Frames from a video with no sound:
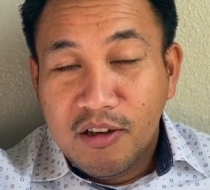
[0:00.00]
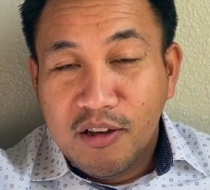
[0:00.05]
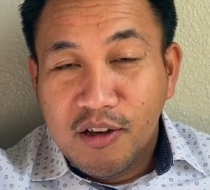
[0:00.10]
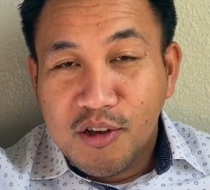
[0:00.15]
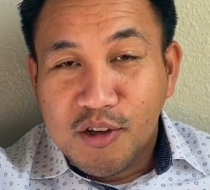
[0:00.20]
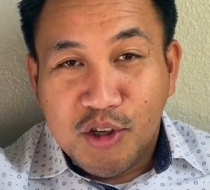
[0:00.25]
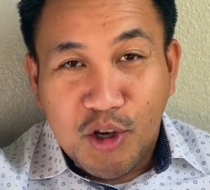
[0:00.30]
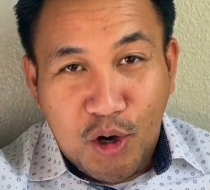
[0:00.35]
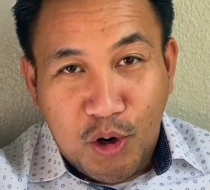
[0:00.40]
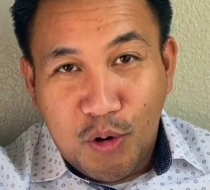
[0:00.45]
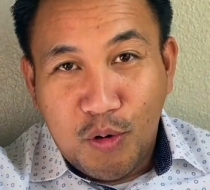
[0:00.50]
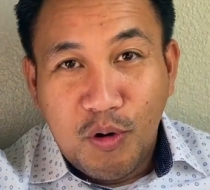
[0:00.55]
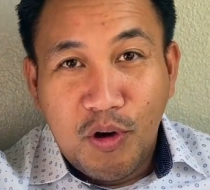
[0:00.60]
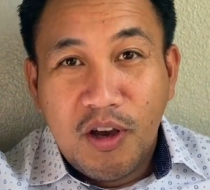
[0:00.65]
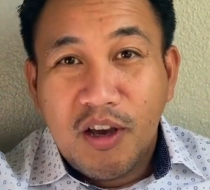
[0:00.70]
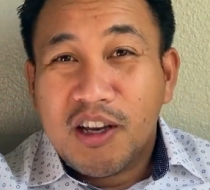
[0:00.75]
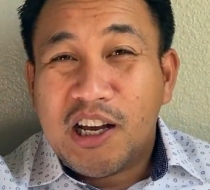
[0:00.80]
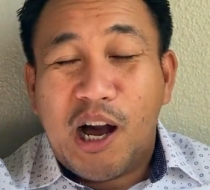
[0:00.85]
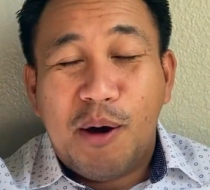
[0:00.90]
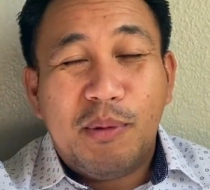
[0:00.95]
So
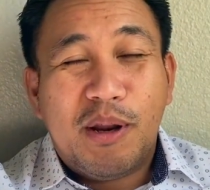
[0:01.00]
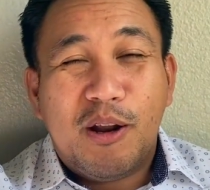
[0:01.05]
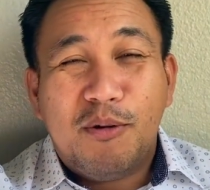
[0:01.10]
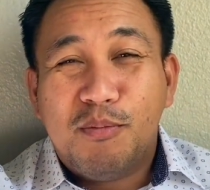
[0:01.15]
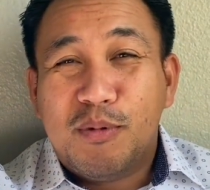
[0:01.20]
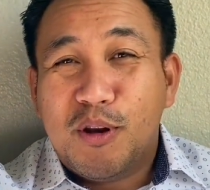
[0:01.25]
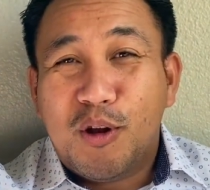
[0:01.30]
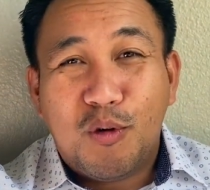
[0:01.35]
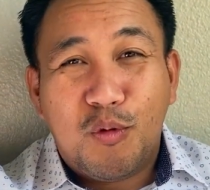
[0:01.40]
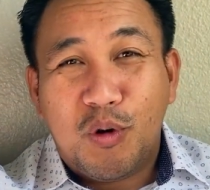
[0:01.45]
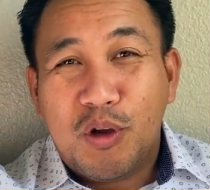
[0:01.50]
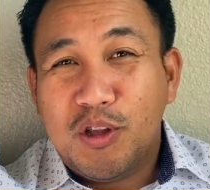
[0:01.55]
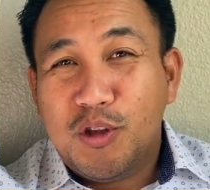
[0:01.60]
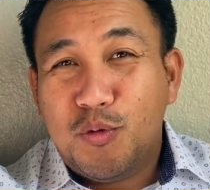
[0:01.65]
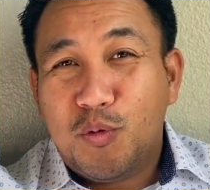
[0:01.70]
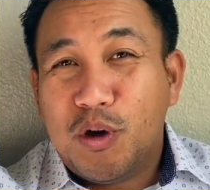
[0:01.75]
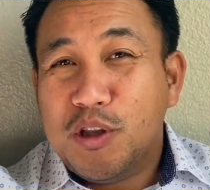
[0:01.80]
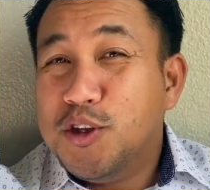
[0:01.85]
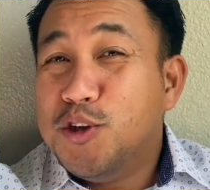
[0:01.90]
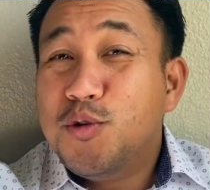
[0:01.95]
comment down below
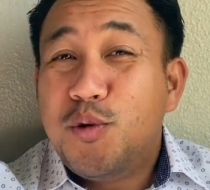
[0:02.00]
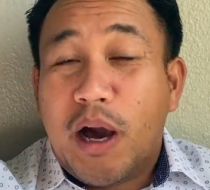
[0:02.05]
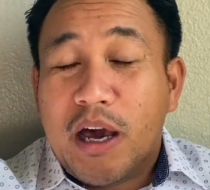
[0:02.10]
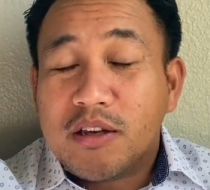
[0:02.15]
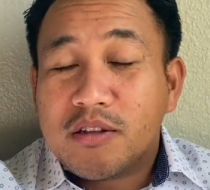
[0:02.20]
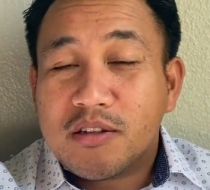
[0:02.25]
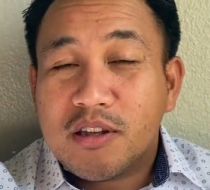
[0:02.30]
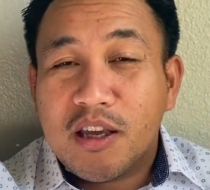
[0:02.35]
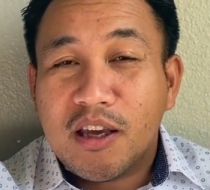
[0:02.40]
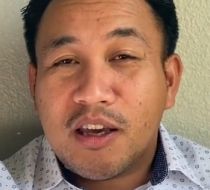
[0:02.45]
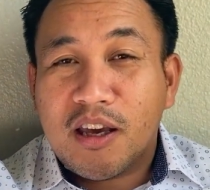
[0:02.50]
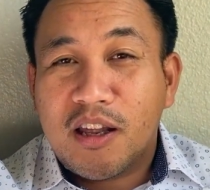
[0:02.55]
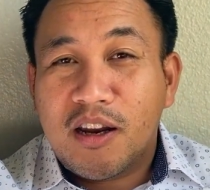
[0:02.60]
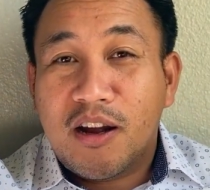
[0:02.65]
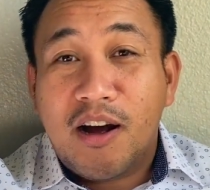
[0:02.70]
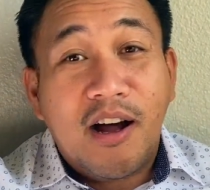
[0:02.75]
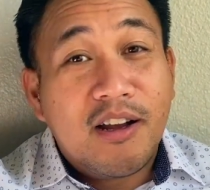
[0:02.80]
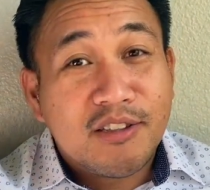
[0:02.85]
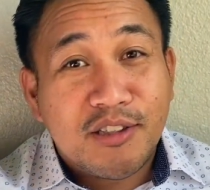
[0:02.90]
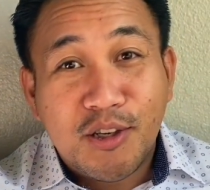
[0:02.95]
what you guys think, and
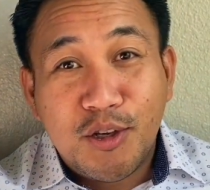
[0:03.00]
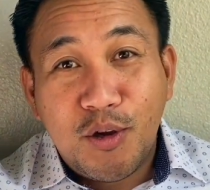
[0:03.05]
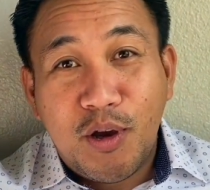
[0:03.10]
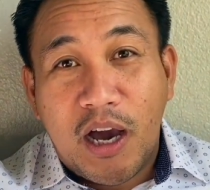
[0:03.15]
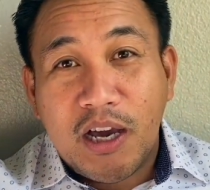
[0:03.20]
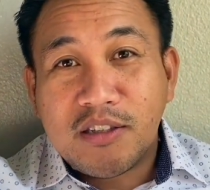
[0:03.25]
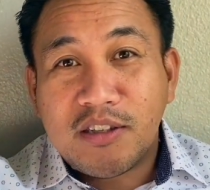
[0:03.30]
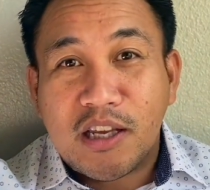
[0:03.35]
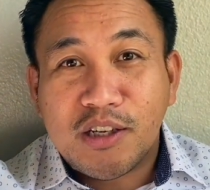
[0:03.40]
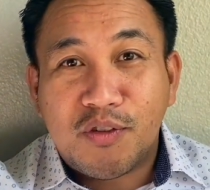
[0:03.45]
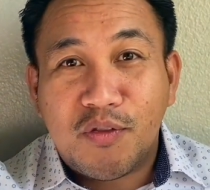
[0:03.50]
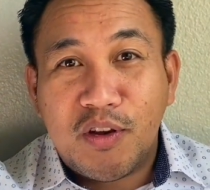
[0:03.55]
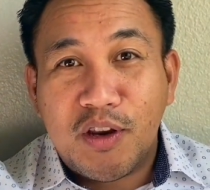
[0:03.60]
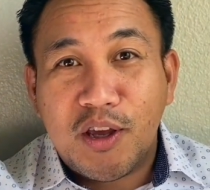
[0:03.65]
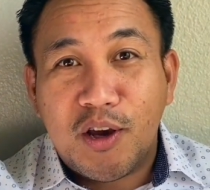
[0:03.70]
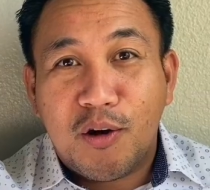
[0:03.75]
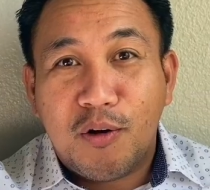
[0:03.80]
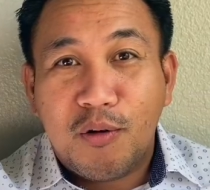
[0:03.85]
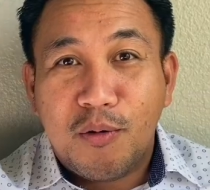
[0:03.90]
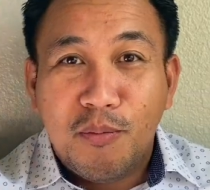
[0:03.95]
I'll see you guys next
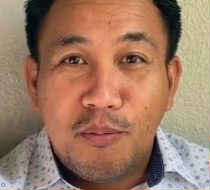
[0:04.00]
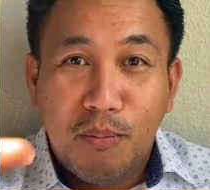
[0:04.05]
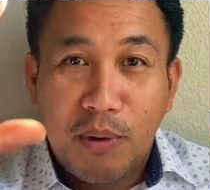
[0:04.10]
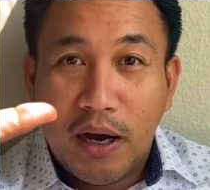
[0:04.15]
video.